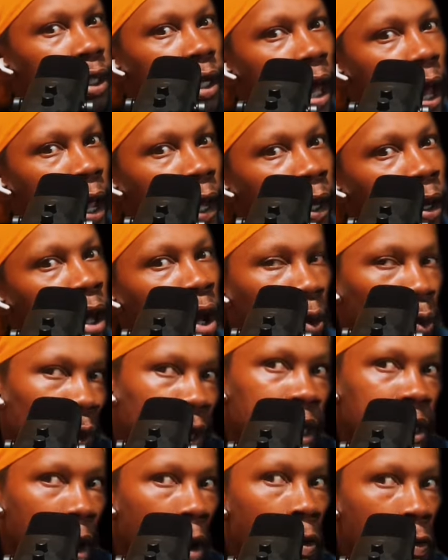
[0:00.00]
like, We
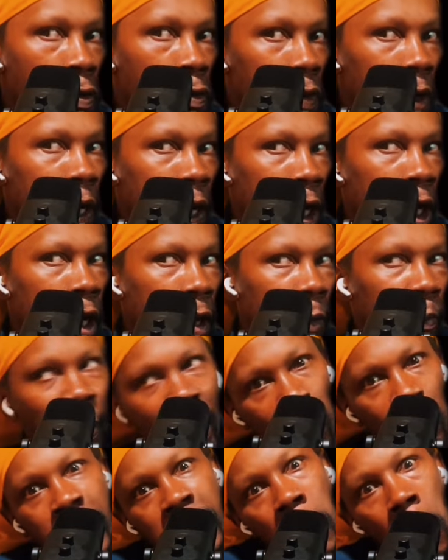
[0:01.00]
know who did it, but
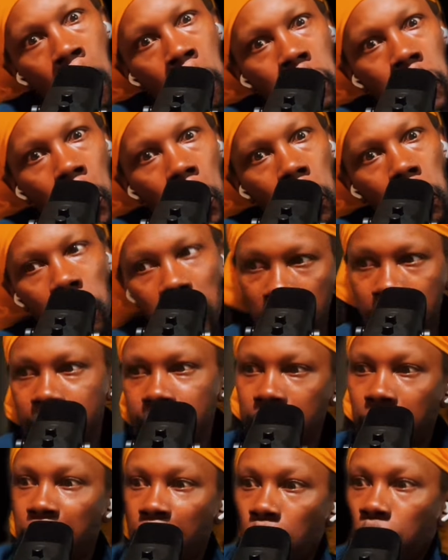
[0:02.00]
we don't know because the
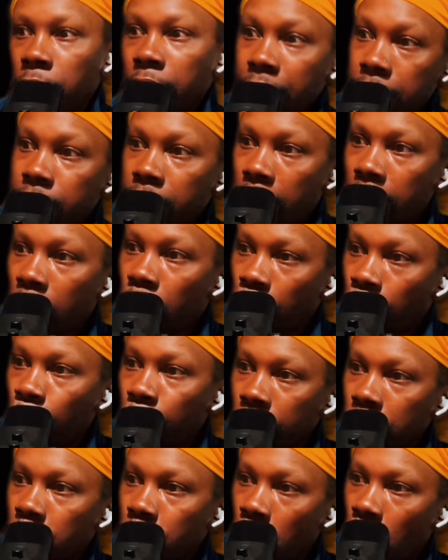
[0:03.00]
police ain't gonna
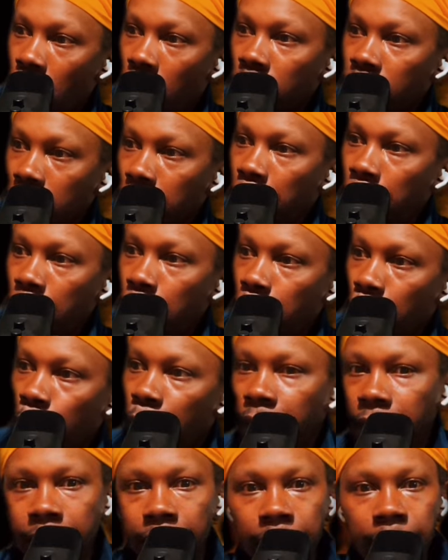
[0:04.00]
freaking charge the people and
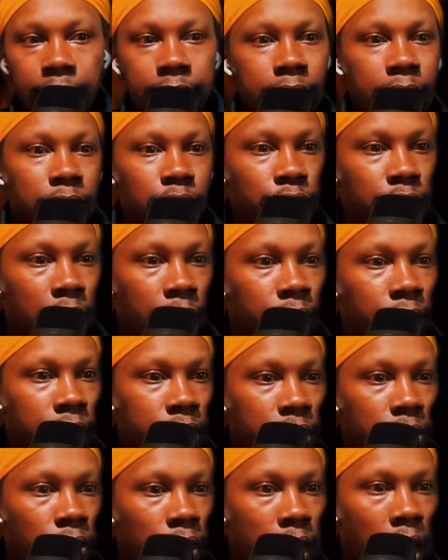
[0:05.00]
then they just gonna turn it into
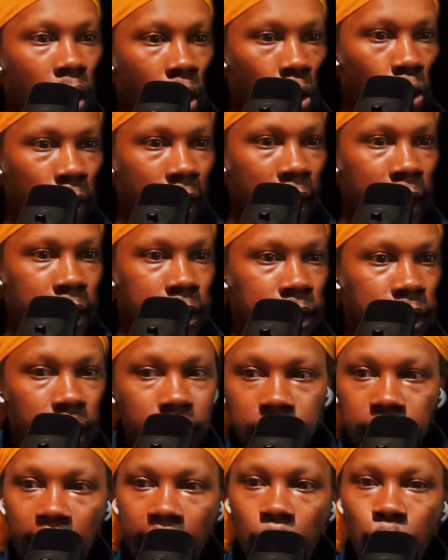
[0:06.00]
a cold case. And
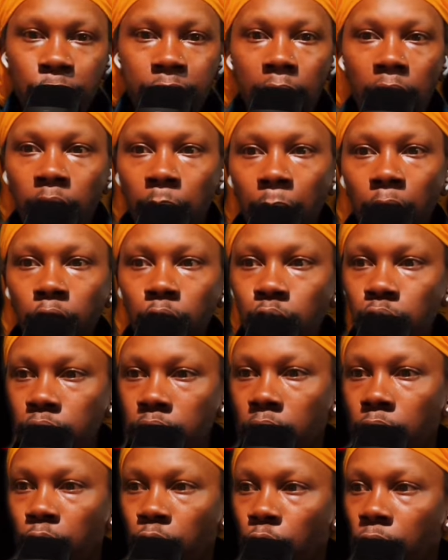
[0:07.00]
now we got a murderer
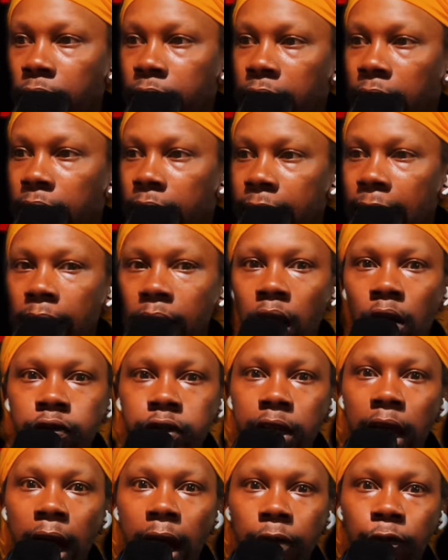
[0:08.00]
that then got off
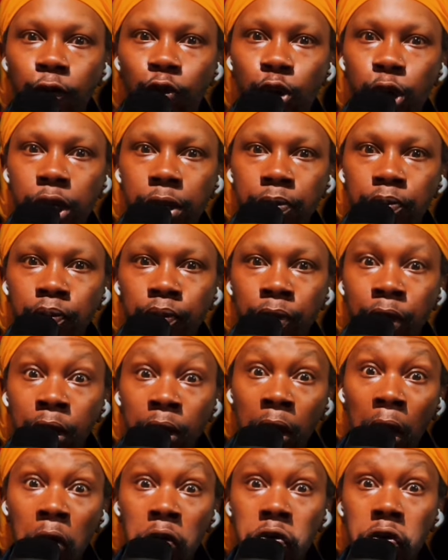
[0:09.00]
scot free.
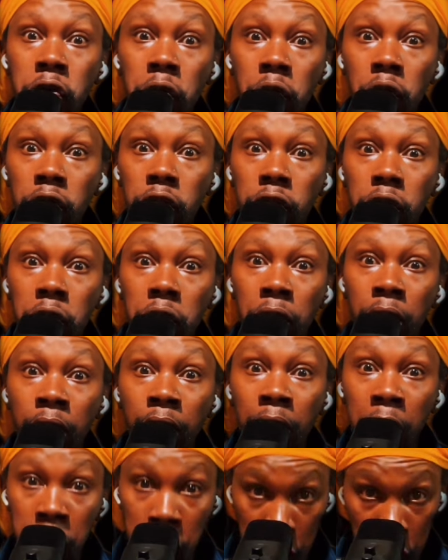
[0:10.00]
Long story short,
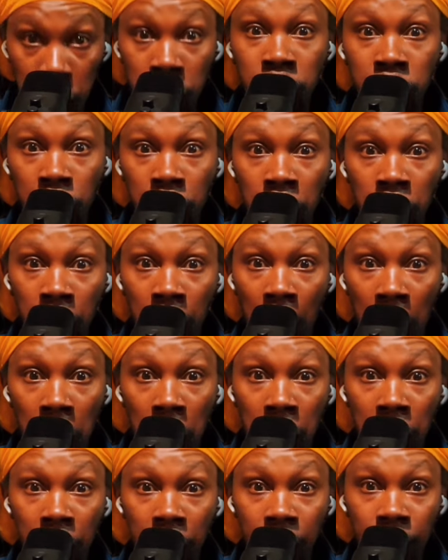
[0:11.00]
short story
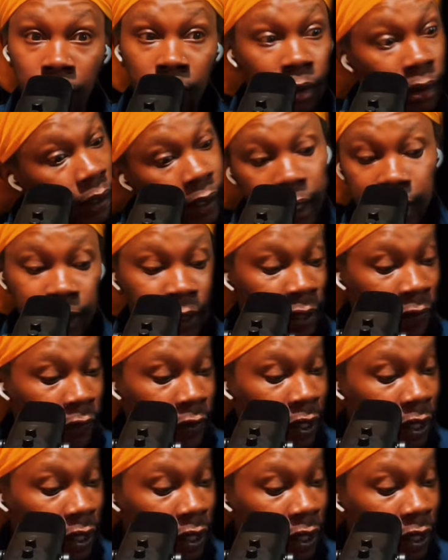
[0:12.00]
long. Let's give it a